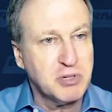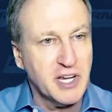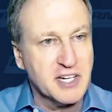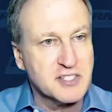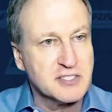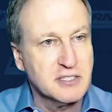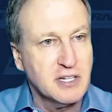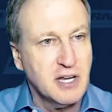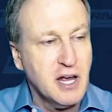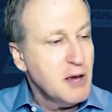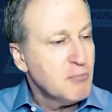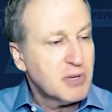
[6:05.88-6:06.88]
place
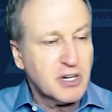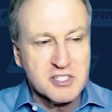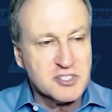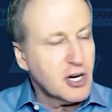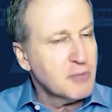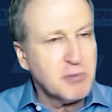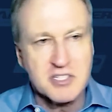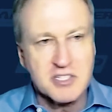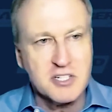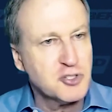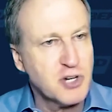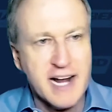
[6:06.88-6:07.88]
because Starbucks
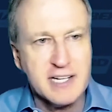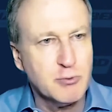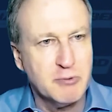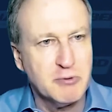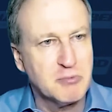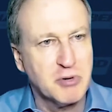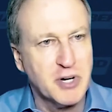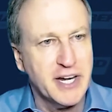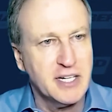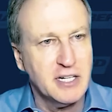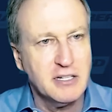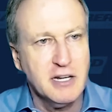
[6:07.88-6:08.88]
had tried to win with
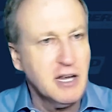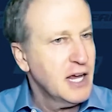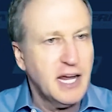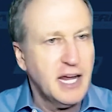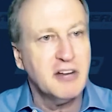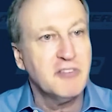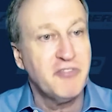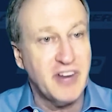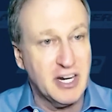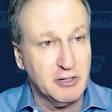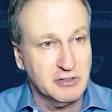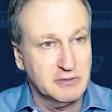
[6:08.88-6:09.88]
branding and it
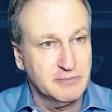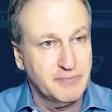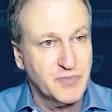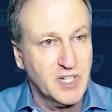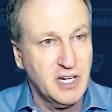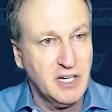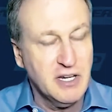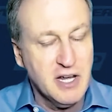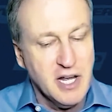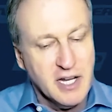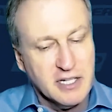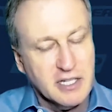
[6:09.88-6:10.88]
failed. Okay.
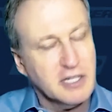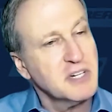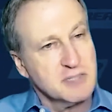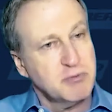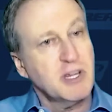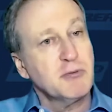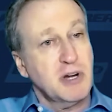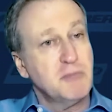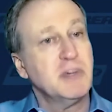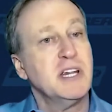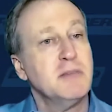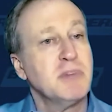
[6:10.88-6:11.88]
Now let me explain what I
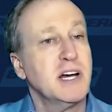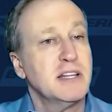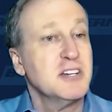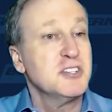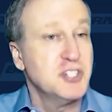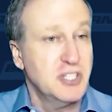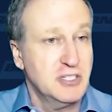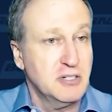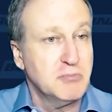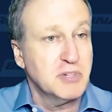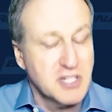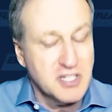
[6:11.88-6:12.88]
mean by the agenda
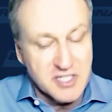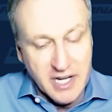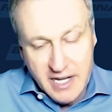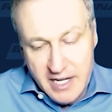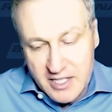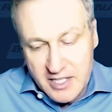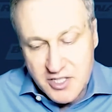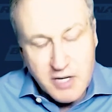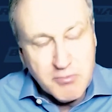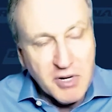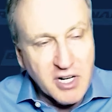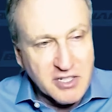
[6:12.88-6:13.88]
because
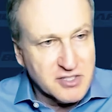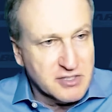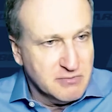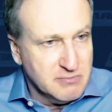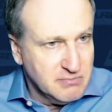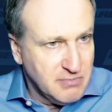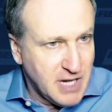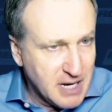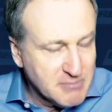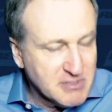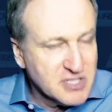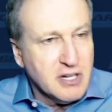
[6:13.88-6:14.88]
Starbucks,
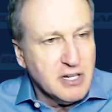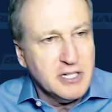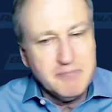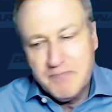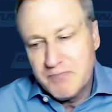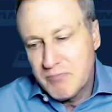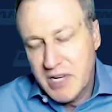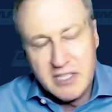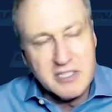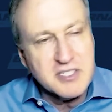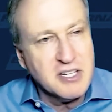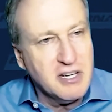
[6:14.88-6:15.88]
Amazon,
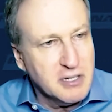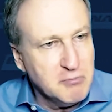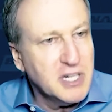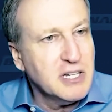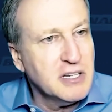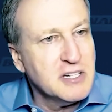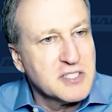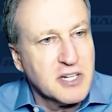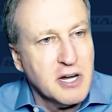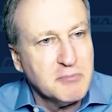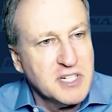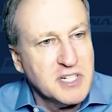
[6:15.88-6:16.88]
Peloton, and many of these
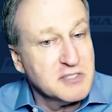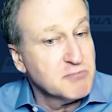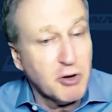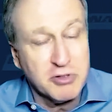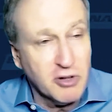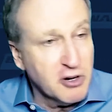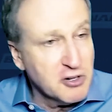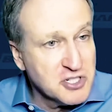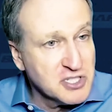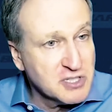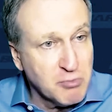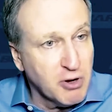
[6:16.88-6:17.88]
companies, both large
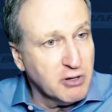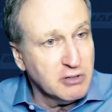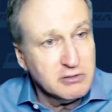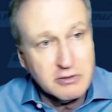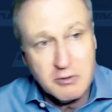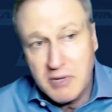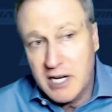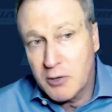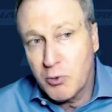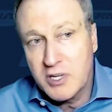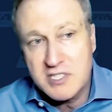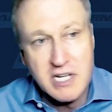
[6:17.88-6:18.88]
and small, no matter
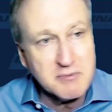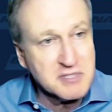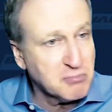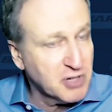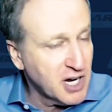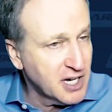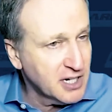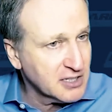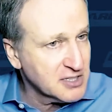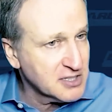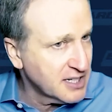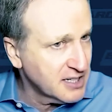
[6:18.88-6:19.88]
what types of
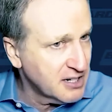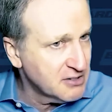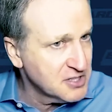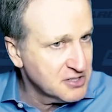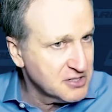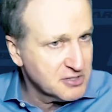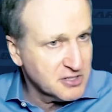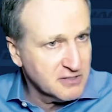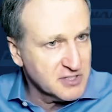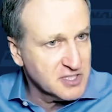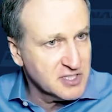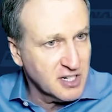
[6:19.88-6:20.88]
products, technologies, or
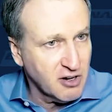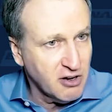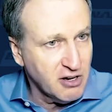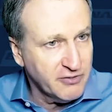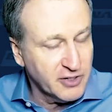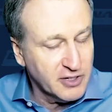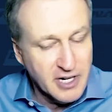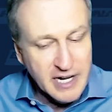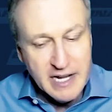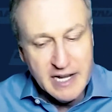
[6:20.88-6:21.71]
services they offer,